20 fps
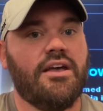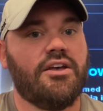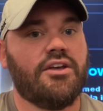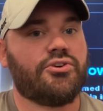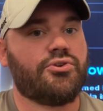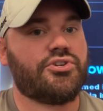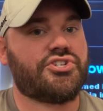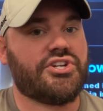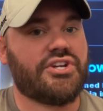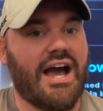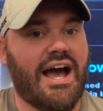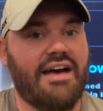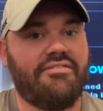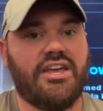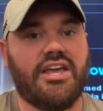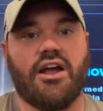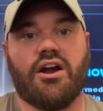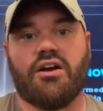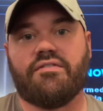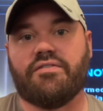Cristian
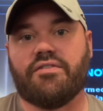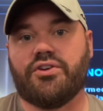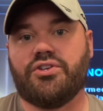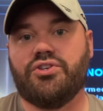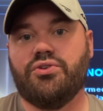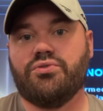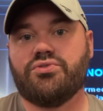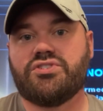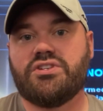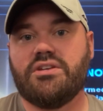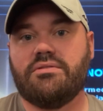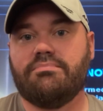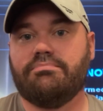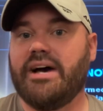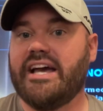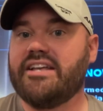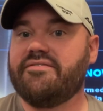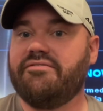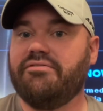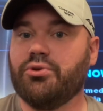Javier for Houston,
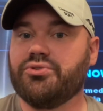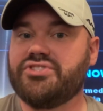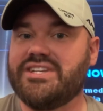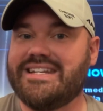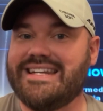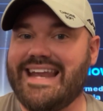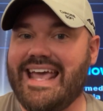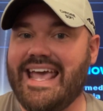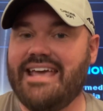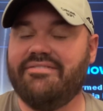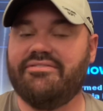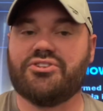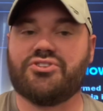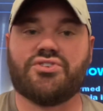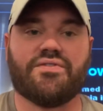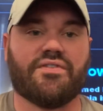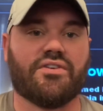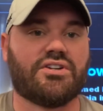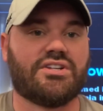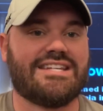Mike Foltynewicz
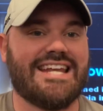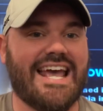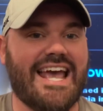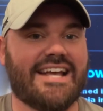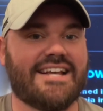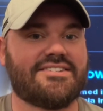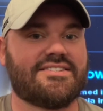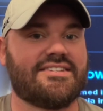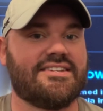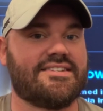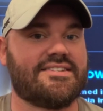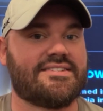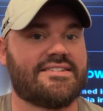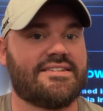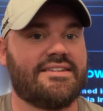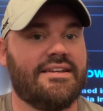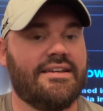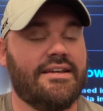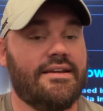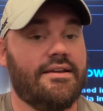for
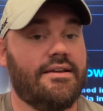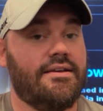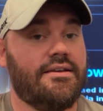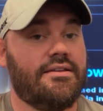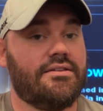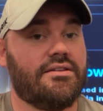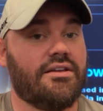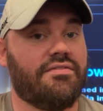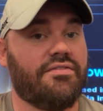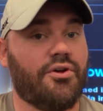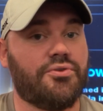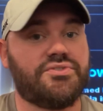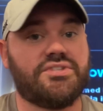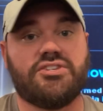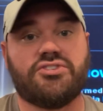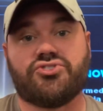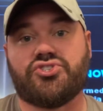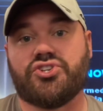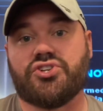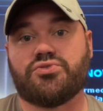Texas. Now
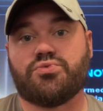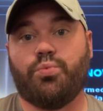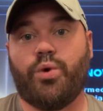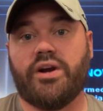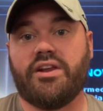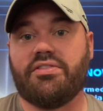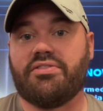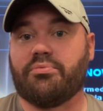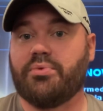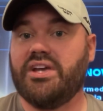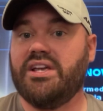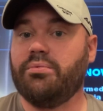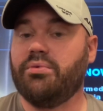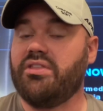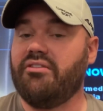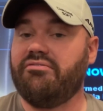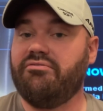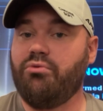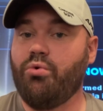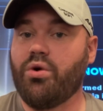Folty's just one and three with
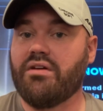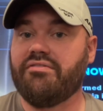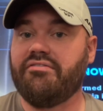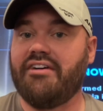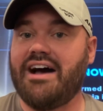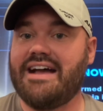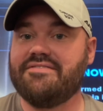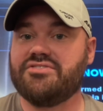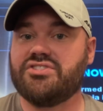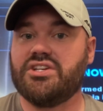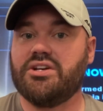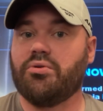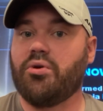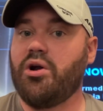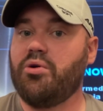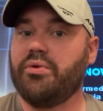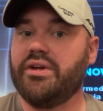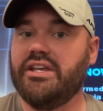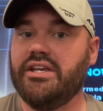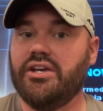a
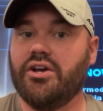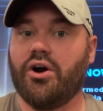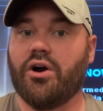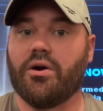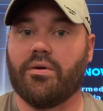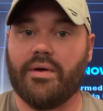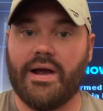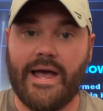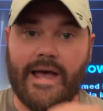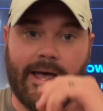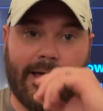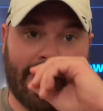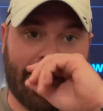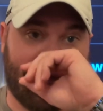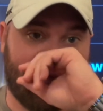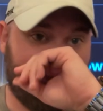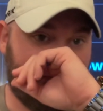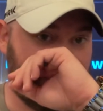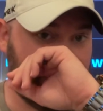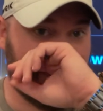4.50
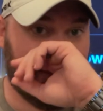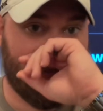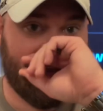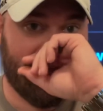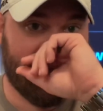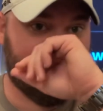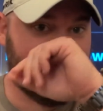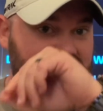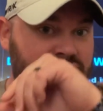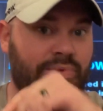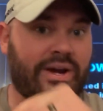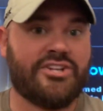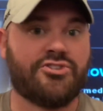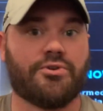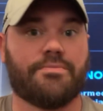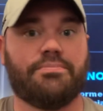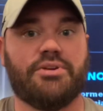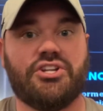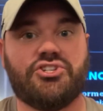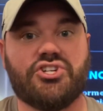ERA. This Ranger
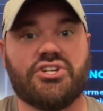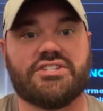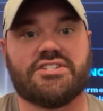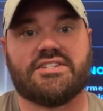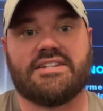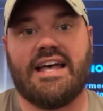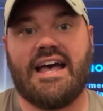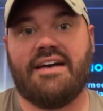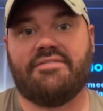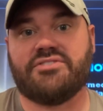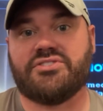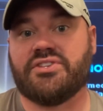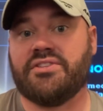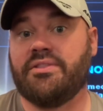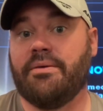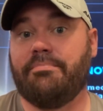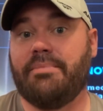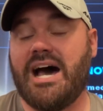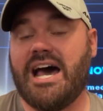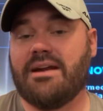pitching staff is in
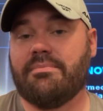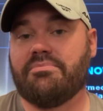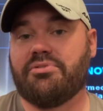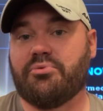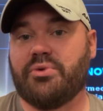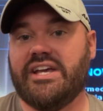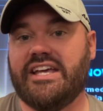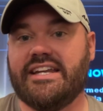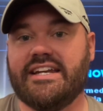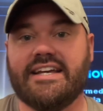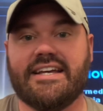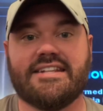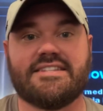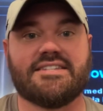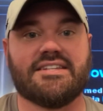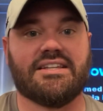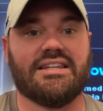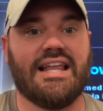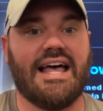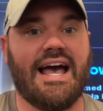the bottom three in hits
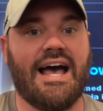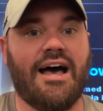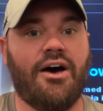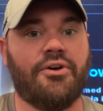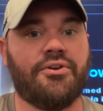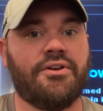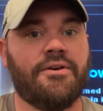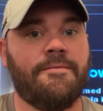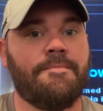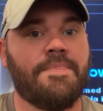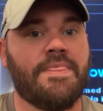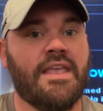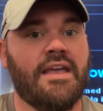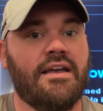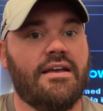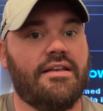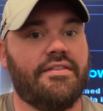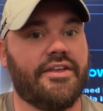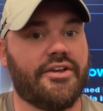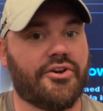allowed.
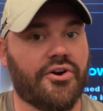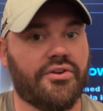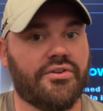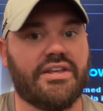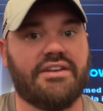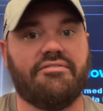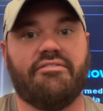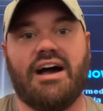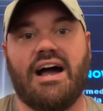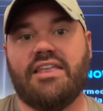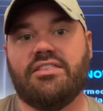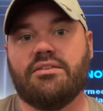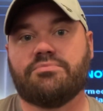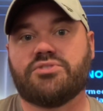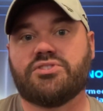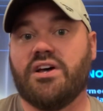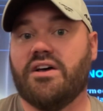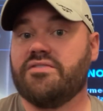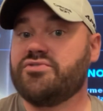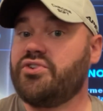They currently find
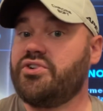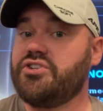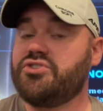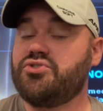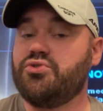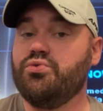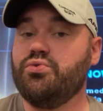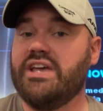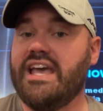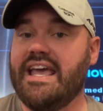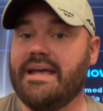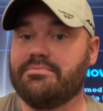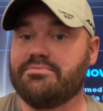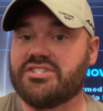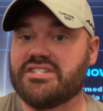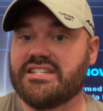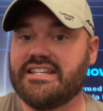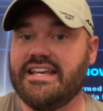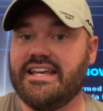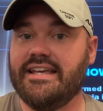themselves on a two game
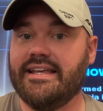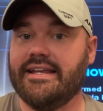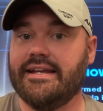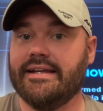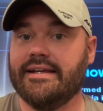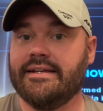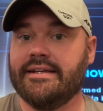skid.